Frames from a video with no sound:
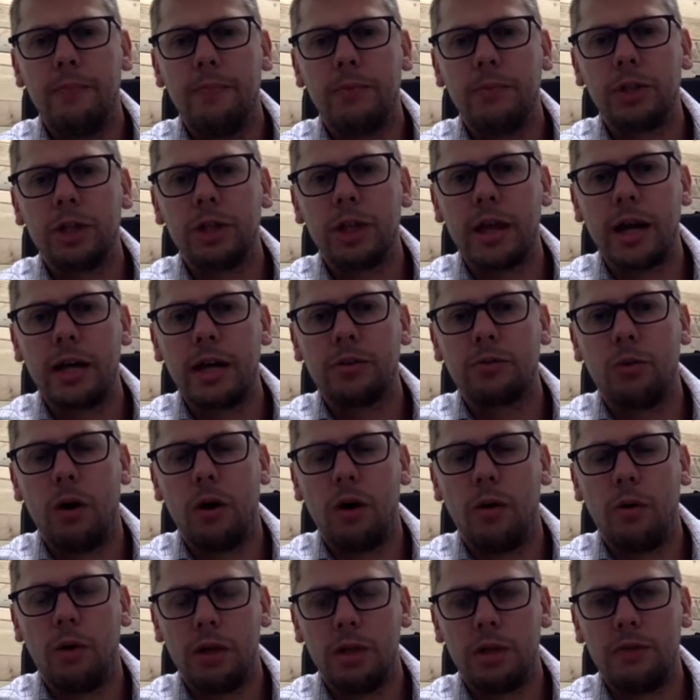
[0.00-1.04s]
So that's what
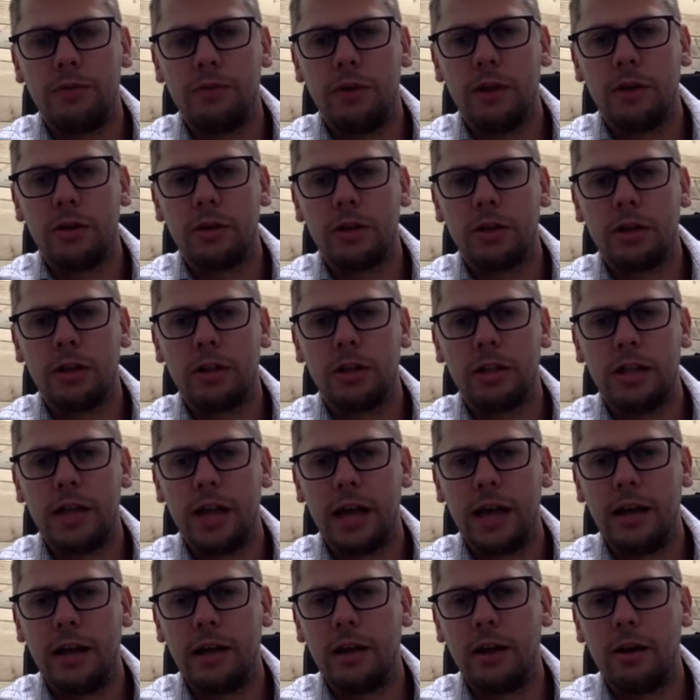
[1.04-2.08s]
I want to focus on
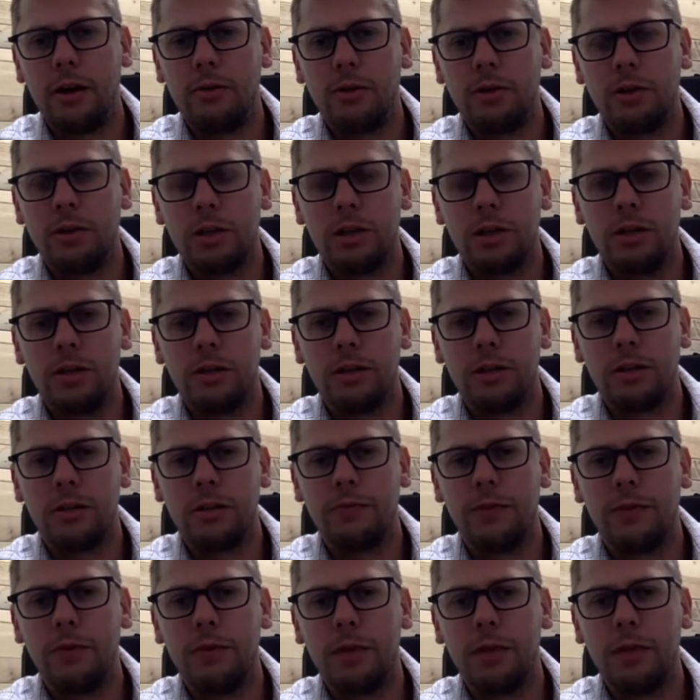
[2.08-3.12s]
today. And I know there's a
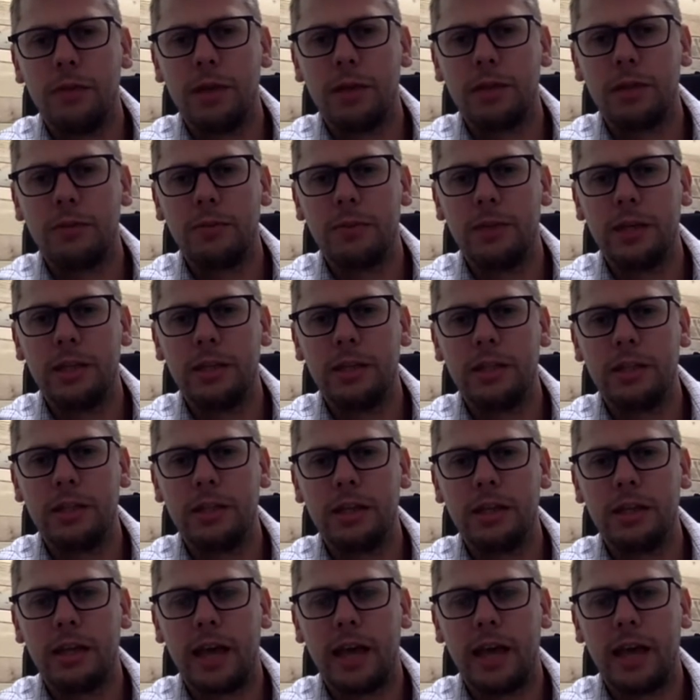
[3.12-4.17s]
few other bits and pieces
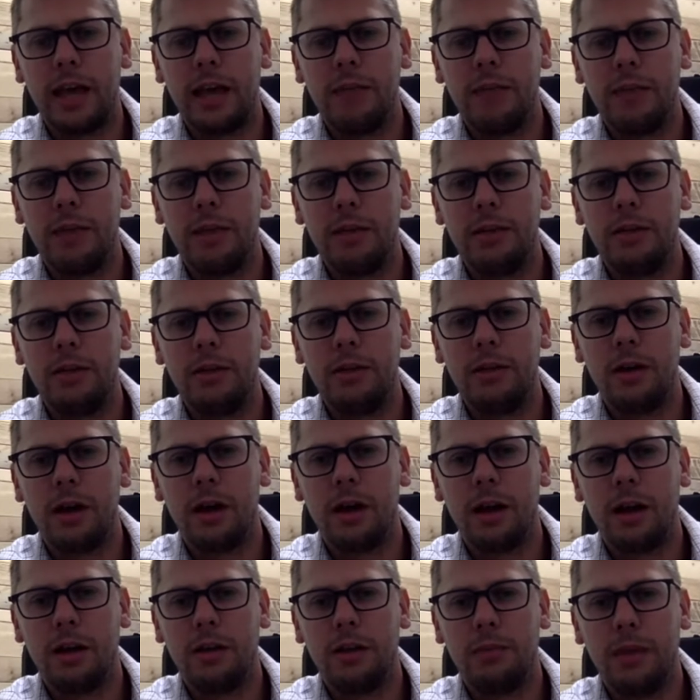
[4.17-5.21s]
that KAB do that I'd
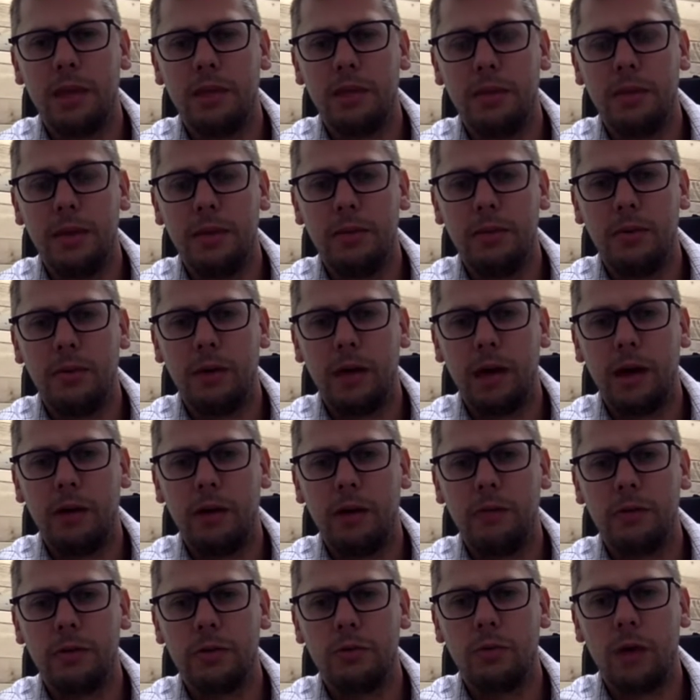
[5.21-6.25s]
like to make people aware
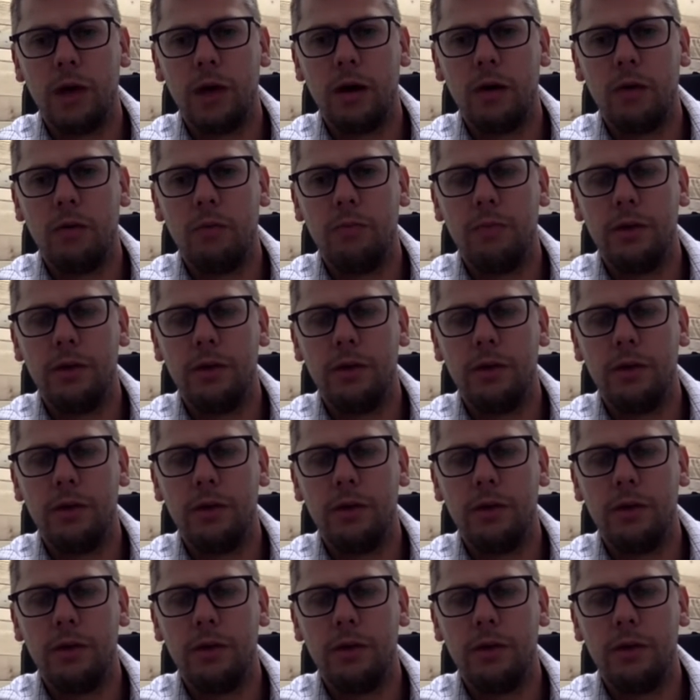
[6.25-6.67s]
of as well.